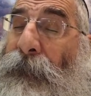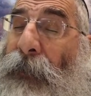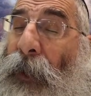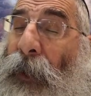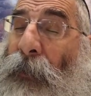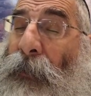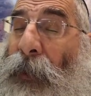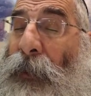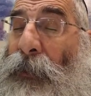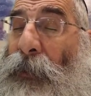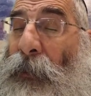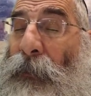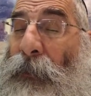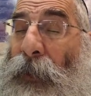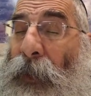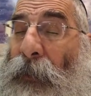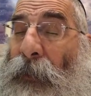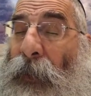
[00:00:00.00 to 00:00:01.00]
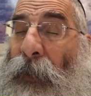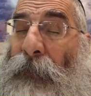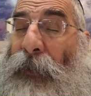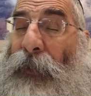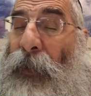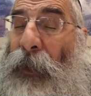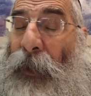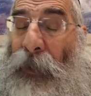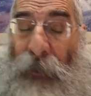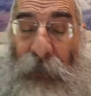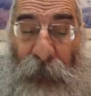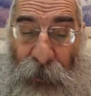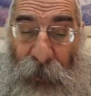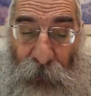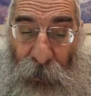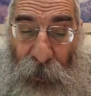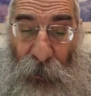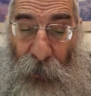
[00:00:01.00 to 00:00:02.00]
Okay, so even there, I mean,
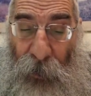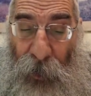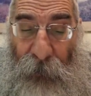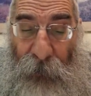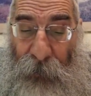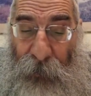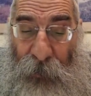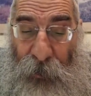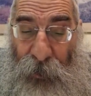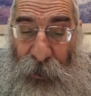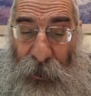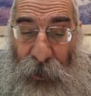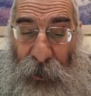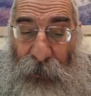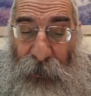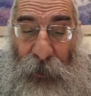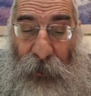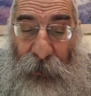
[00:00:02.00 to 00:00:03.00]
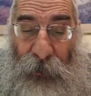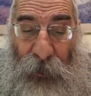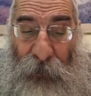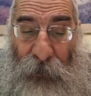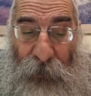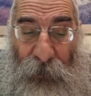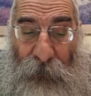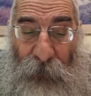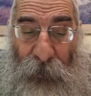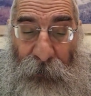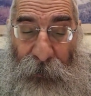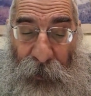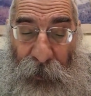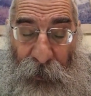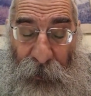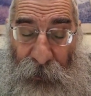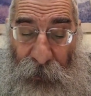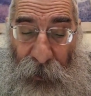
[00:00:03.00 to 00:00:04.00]
why am I mentioning that? The Rebbe's
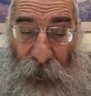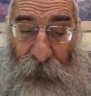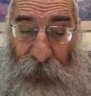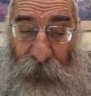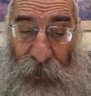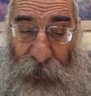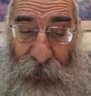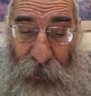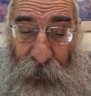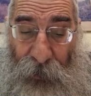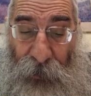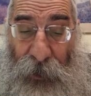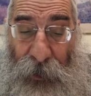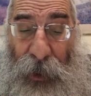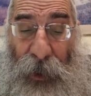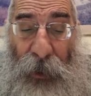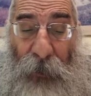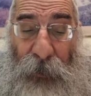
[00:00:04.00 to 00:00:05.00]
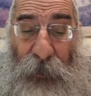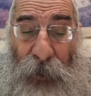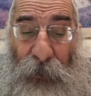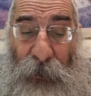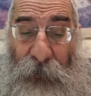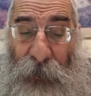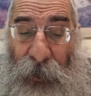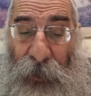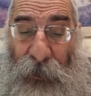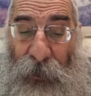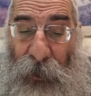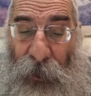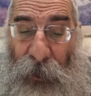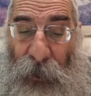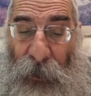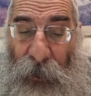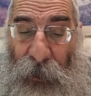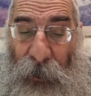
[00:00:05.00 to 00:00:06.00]
not going to talk about that here. But
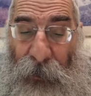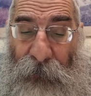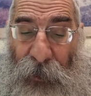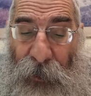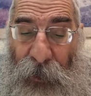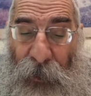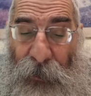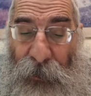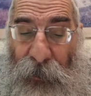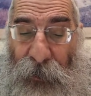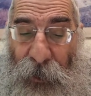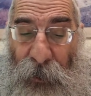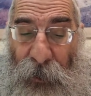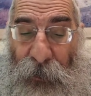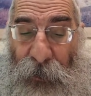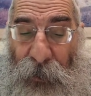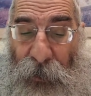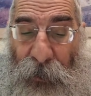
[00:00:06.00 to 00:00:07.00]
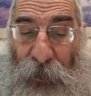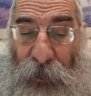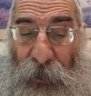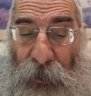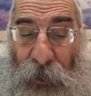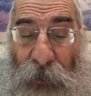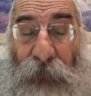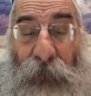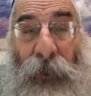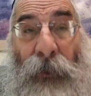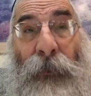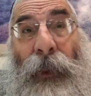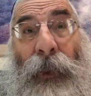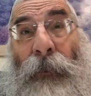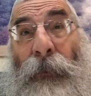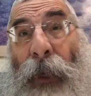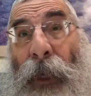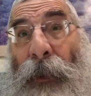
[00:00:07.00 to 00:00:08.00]
even there, you see there's a certain level of
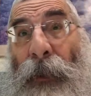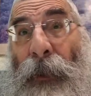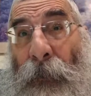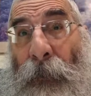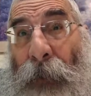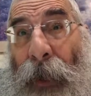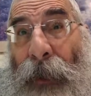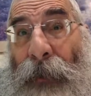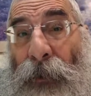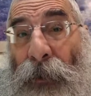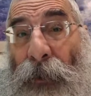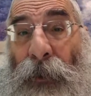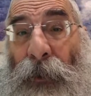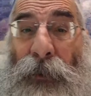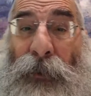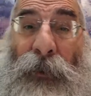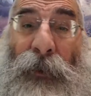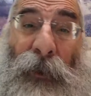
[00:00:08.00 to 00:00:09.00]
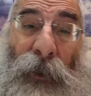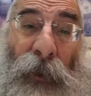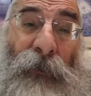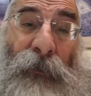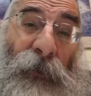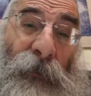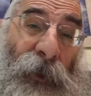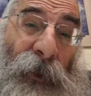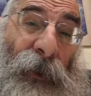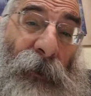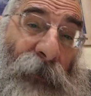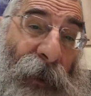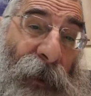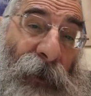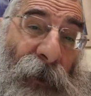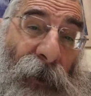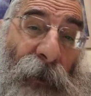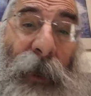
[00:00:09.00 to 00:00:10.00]
milamayla lamata and a certain level of
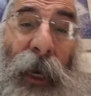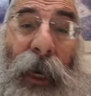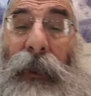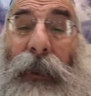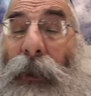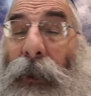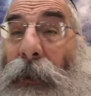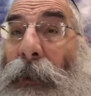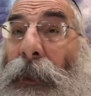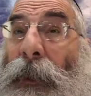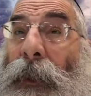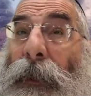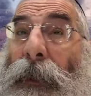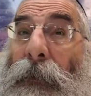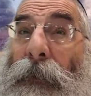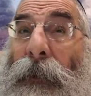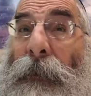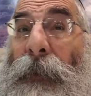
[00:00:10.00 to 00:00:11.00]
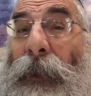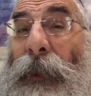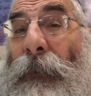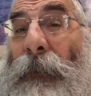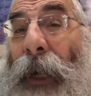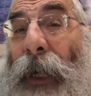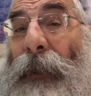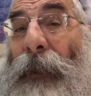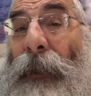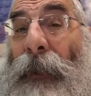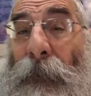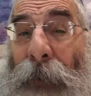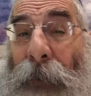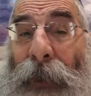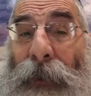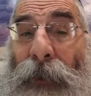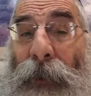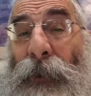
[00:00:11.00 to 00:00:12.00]
milamata lamayla. The milamaila
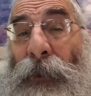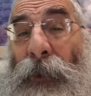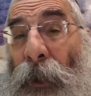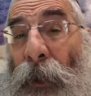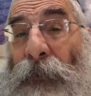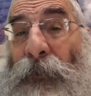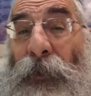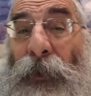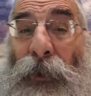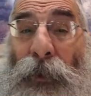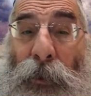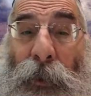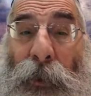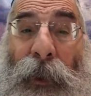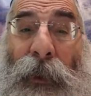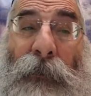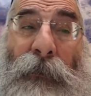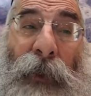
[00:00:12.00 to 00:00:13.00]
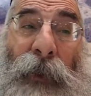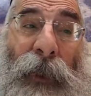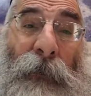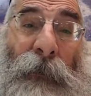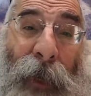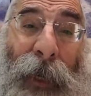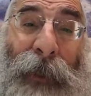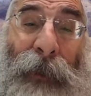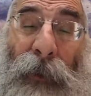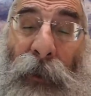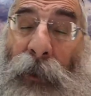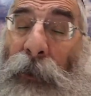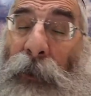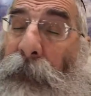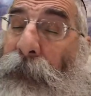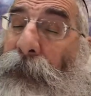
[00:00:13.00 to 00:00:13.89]
lamata is Lavan doing it milamaila.